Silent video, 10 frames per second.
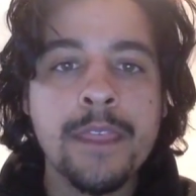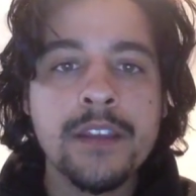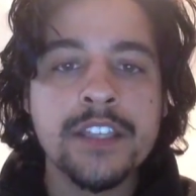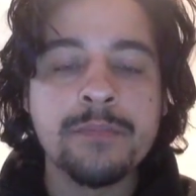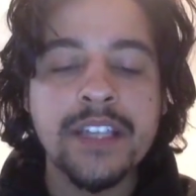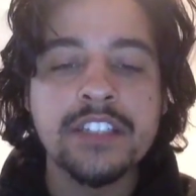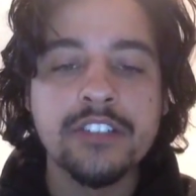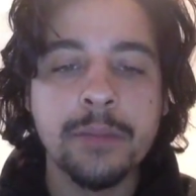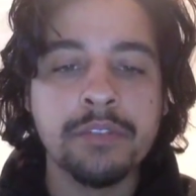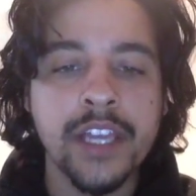is
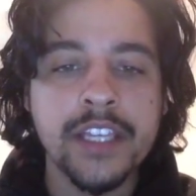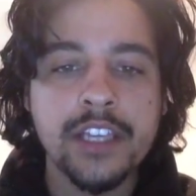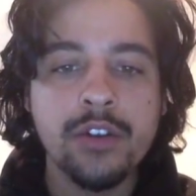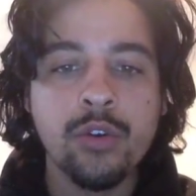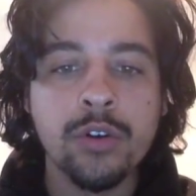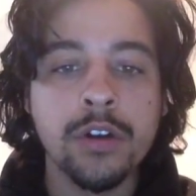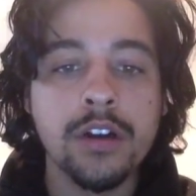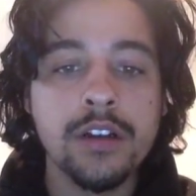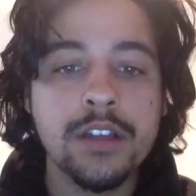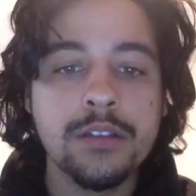basically a blanket or
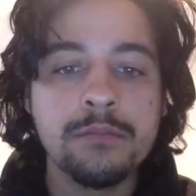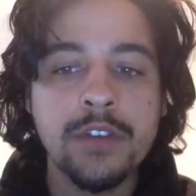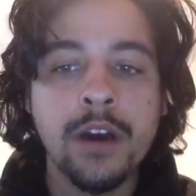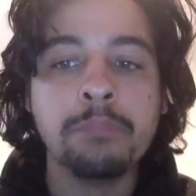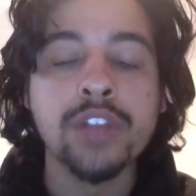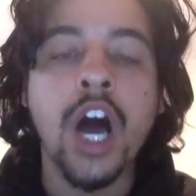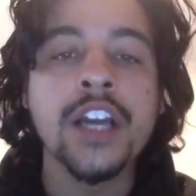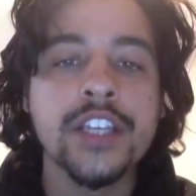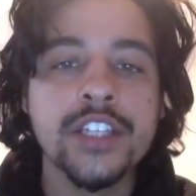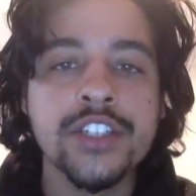a
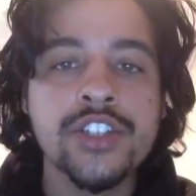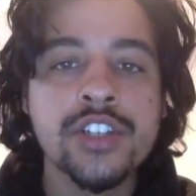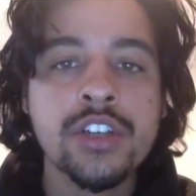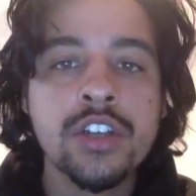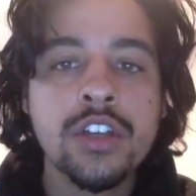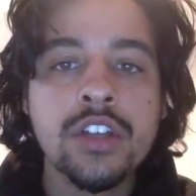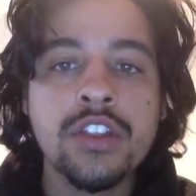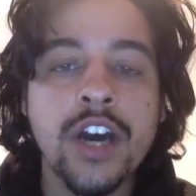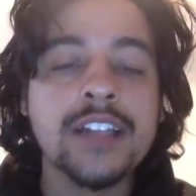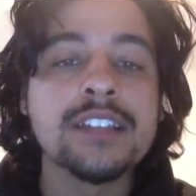blockage,
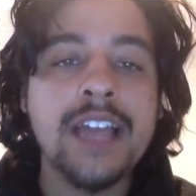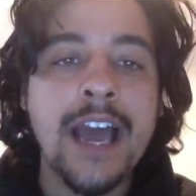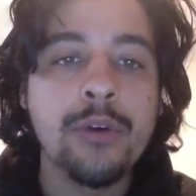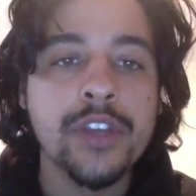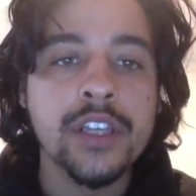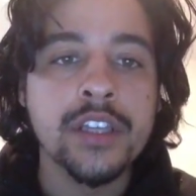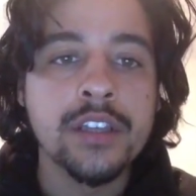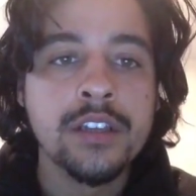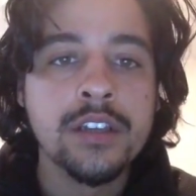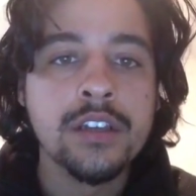not
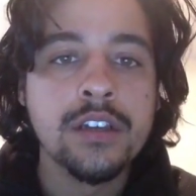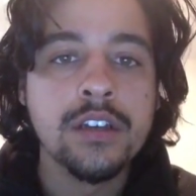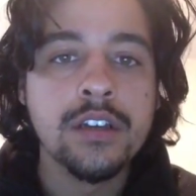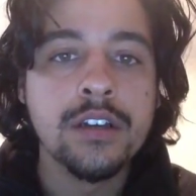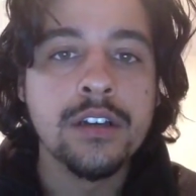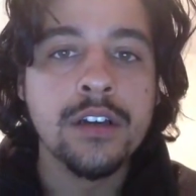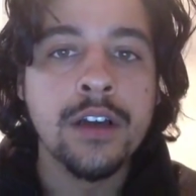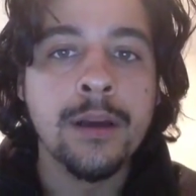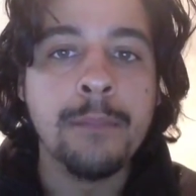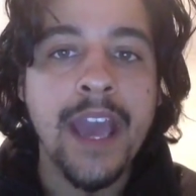allowing
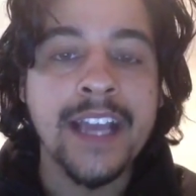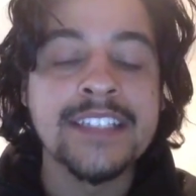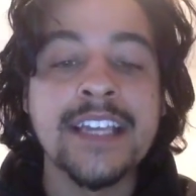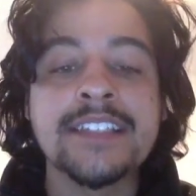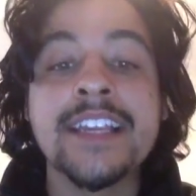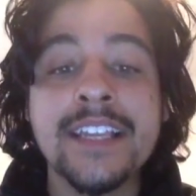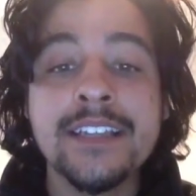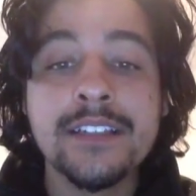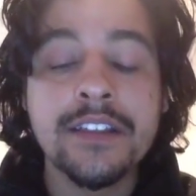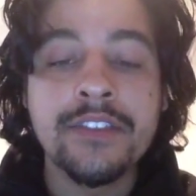excess
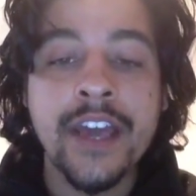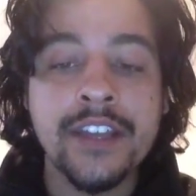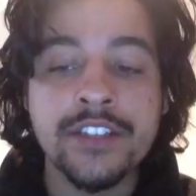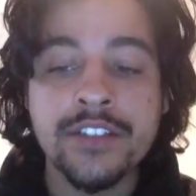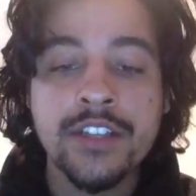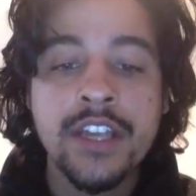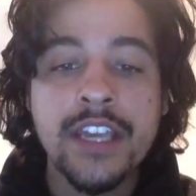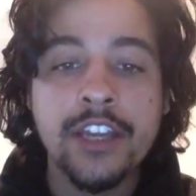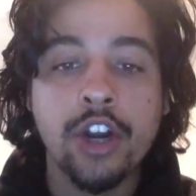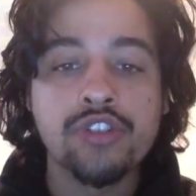heat that is
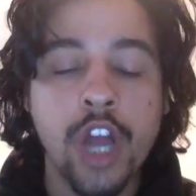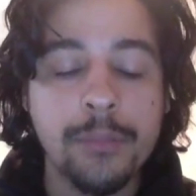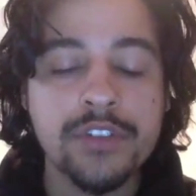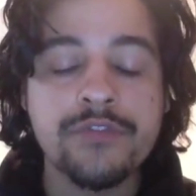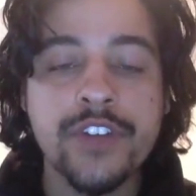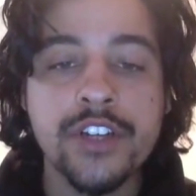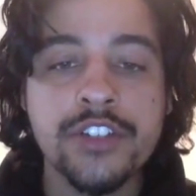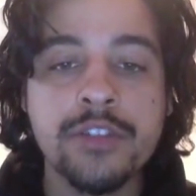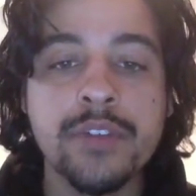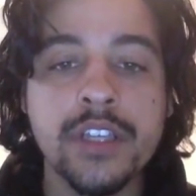in our troposphere
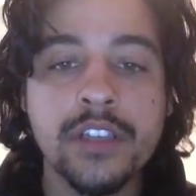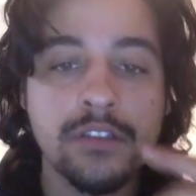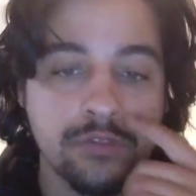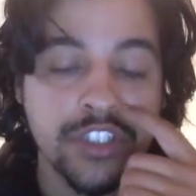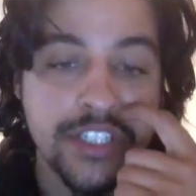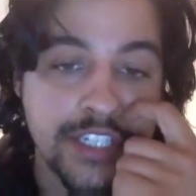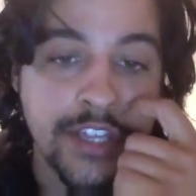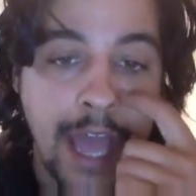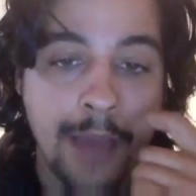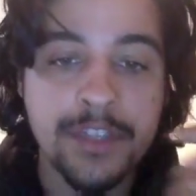to be released into
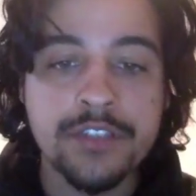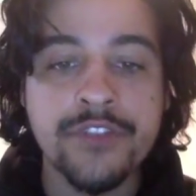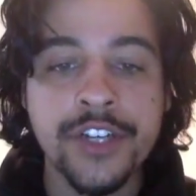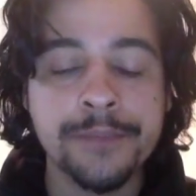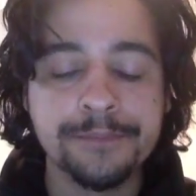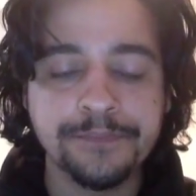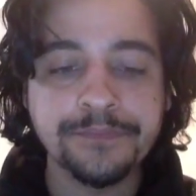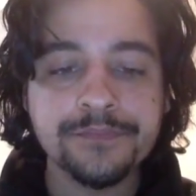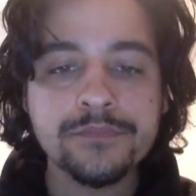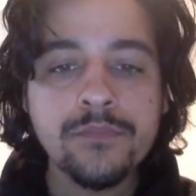the atmosphere.
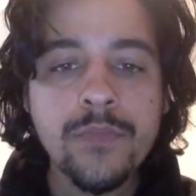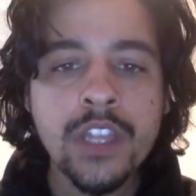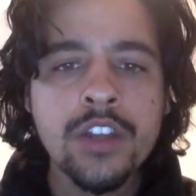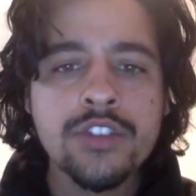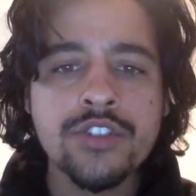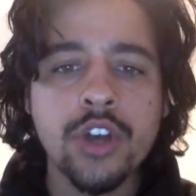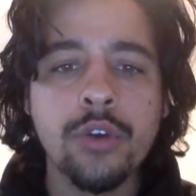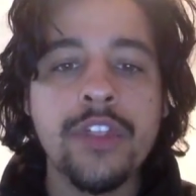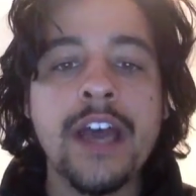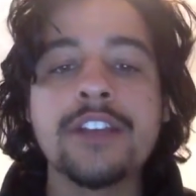
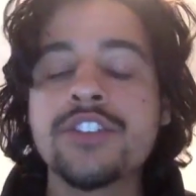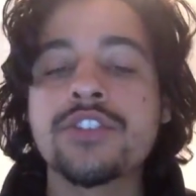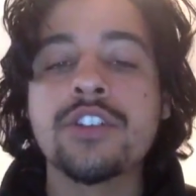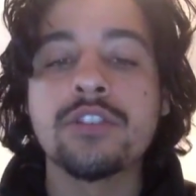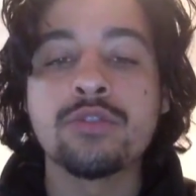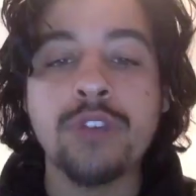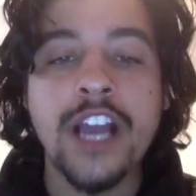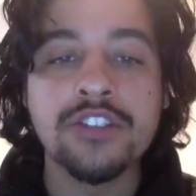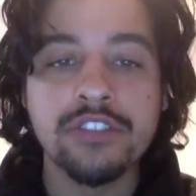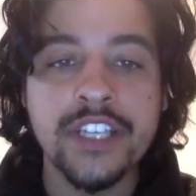So that just
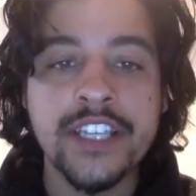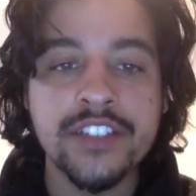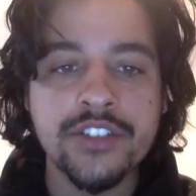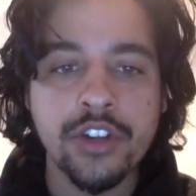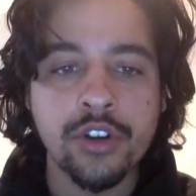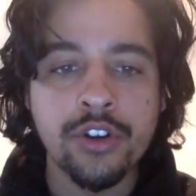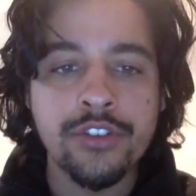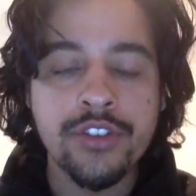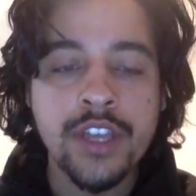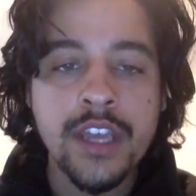gradually heats the
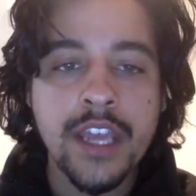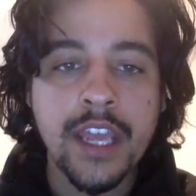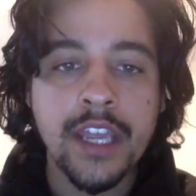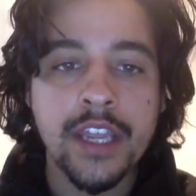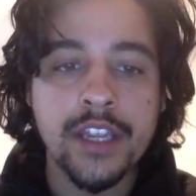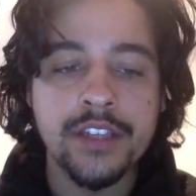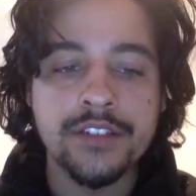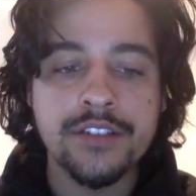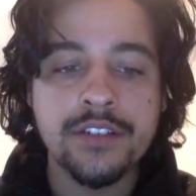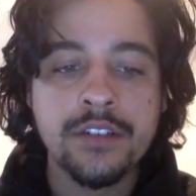earth, and